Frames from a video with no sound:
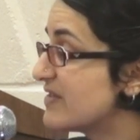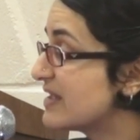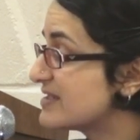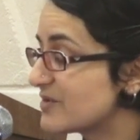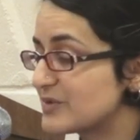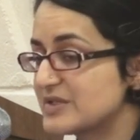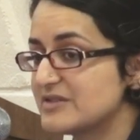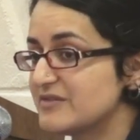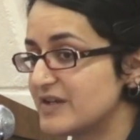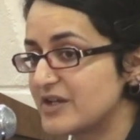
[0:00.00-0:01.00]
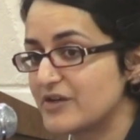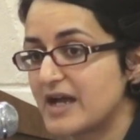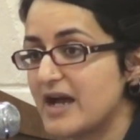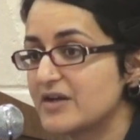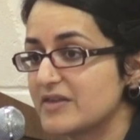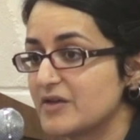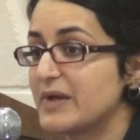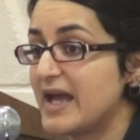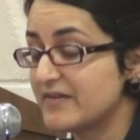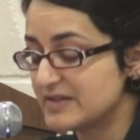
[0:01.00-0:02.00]
and things that we're still figuring out and that
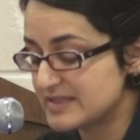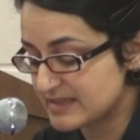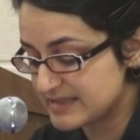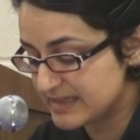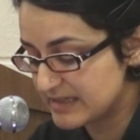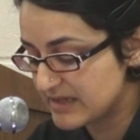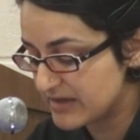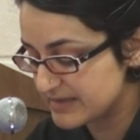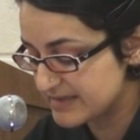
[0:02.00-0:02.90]
we haven't succeeded on